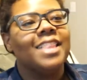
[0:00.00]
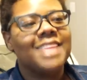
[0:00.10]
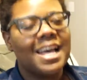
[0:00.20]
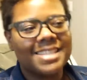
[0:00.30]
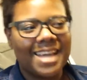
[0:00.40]

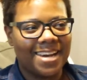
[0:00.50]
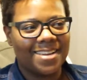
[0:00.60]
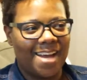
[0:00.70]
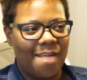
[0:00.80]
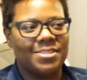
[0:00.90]
that's kind
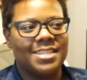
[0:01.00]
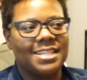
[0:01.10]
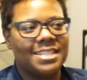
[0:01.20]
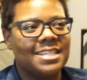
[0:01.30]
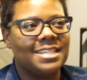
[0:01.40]
of the
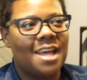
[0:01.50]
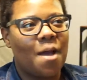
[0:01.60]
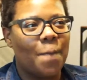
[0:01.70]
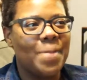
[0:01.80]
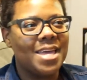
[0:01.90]
conversation
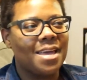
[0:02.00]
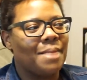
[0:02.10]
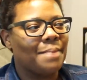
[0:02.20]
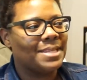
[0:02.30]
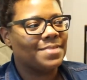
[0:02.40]
that me and
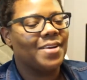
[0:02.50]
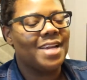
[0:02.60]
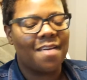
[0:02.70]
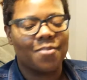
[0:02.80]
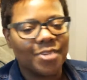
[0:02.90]
my best friend
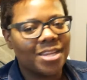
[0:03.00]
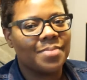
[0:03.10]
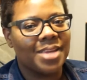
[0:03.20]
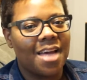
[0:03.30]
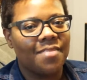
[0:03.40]
have really
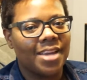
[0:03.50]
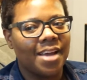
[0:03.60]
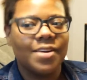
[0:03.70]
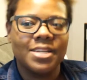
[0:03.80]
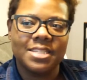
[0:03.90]
been having
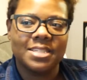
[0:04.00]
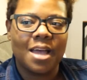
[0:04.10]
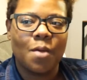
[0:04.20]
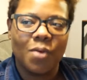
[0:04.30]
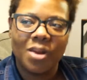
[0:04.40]
now and it's just
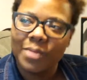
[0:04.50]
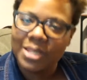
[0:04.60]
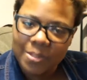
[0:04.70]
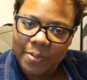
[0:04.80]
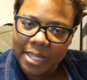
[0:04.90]
like what are we
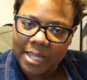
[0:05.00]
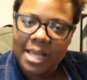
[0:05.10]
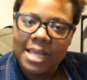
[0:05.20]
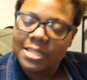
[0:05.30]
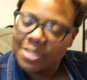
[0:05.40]
doing
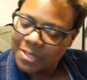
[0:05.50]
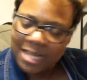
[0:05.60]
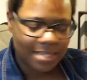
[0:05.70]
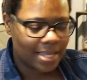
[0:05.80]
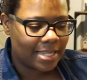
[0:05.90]

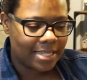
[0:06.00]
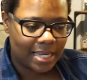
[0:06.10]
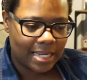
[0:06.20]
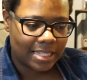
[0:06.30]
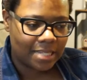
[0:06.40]

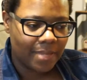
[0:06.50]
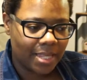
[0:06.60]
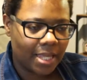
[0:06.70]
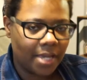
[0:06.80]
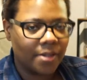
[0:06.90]
2018 needs to be
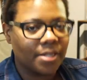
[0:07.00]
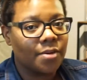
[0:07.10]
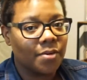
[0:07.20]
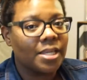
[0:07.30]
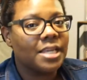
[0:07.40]
the year
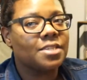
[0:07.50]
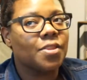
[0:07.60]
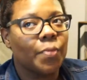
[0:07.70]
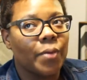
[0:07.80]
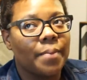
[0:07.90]
literally it's
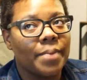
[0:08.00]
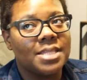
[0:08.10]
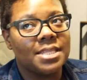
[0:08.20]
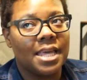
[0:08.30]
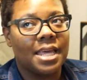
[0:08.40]
three
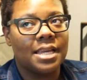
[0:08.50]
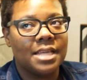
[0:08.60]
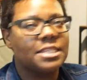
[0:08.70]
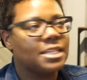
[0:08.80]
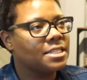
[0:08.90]
months in
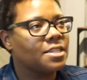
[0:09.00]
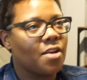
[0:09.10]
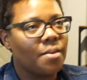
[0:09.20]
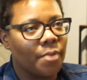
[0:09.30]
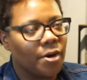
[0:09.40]
it just
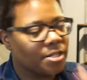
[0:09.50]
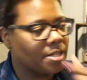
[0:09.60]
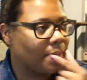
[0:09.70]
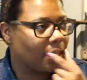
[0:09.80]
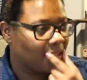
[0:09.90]
started march
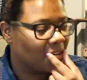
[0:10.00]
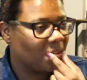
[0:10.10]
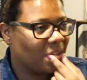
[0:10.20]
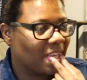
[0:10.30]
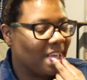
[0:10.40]
i mean
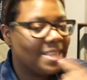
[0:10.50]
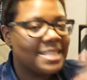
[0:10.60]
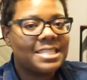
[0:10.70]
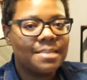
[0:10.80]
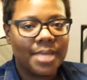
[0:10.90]
literally
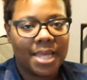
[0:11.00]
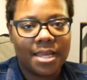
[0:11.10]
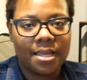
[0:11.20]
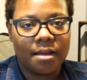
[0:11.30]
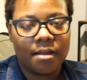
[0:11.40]
this is the
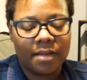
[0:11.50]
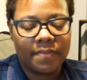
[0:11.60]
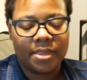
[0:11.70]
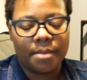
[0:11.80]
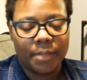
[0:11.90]
beginning
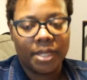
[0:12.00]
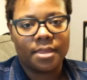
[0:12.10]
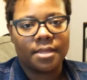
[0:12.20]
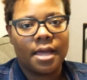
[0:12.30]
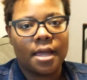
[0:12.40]
of the
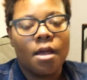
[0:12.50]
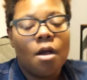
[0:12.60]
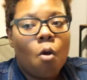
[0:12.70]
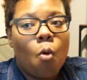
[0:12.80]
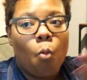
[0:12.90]
month like
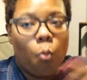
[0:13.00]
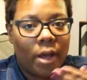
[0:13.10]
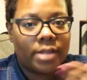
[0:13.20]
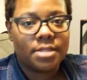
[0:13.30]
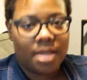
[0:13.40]

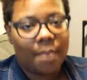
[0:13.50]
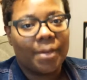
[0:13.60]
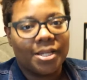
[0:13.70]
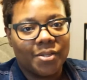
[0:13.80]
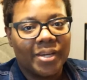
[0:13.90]
what am
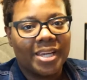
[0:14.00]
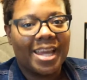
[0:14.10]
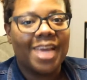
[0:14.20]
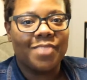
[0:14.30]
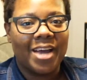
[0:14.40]
i doing
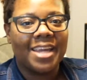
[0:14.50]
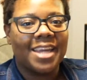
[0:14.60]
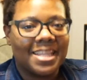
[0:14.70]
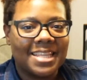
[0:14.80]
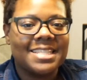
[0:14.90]
like right
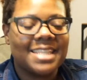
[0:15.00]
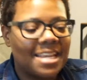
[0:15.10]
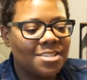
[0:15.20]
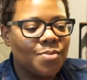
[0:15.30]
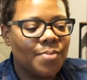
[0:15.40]
like these
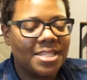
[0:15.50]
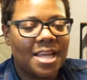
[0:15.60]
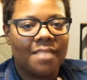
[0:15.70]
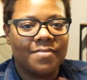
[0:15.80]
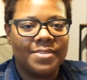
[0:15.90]
last two months
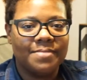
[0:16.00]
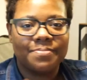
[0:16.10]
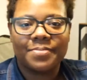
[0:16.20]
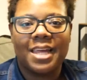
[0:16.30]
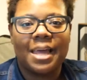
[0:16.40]
i've
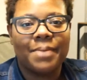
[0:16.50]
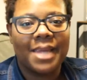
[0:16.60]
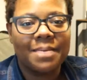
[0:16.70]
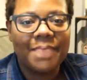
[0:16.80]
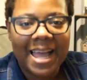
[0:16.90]
like
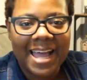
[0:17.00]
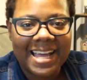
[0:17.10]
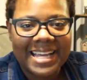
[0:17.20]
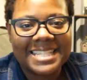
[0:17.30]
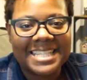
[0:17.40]
played in my
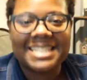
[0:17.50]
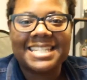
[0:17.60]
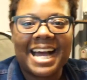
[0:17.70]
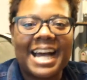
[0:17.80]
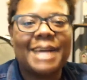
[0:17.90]
ass it's
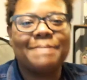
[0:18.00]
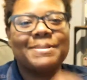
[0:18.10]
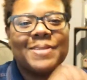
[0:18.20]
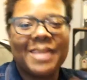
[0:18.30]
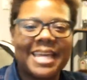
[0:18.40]
time
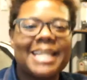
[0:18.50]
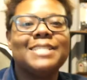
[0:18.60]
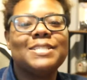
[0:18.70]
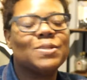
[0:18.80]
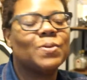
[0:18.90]
to
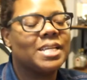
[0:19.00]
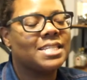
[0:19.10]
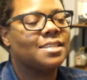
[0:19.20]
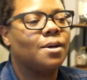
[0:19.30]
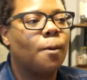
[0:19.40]
get to it
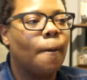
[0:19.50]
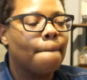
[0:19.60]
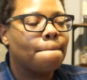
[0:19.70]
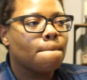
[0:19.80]
so